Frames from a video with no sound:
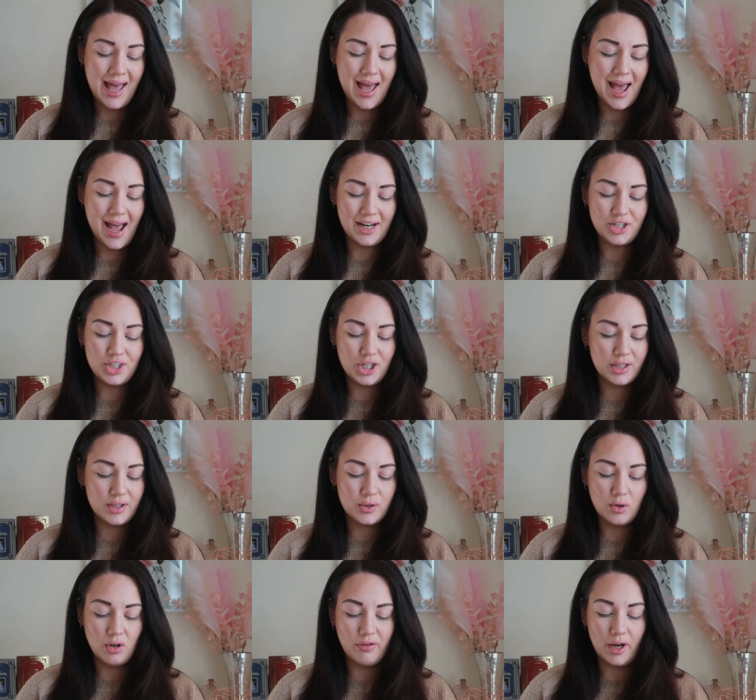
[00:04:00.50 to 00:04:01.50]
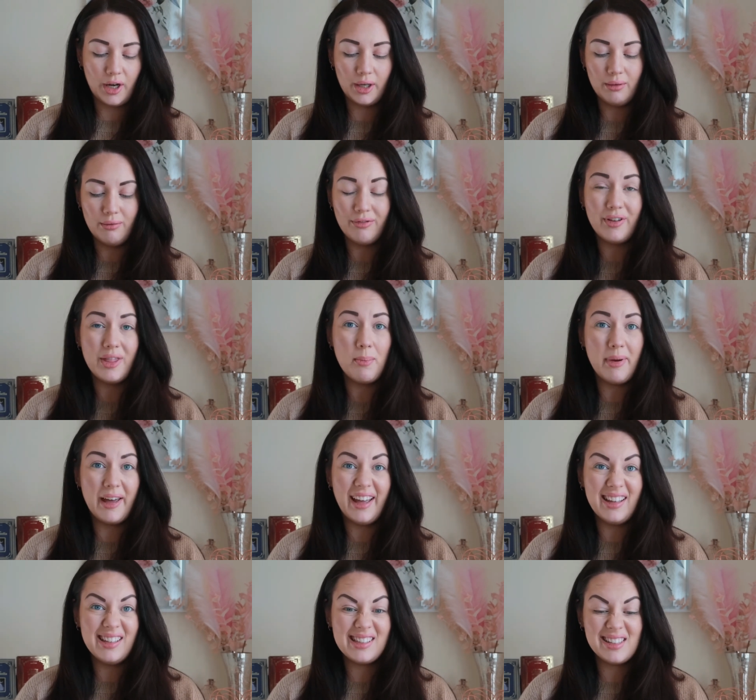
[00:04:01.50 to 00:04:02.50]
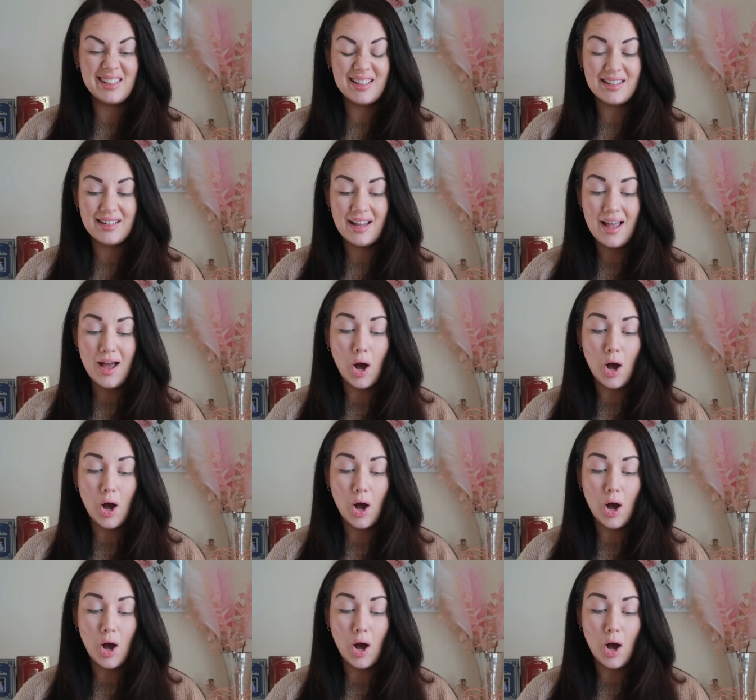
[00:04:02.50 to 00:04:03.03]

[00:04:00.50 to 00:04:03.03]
and just sort of hope for the best.